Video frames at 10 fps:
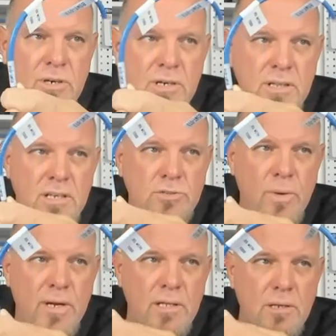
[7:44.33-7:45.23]
this way
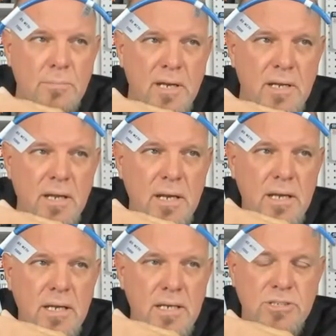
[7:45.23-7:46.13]
a little bit?
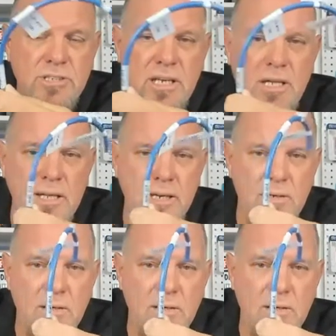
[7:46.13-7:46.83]
You see clear,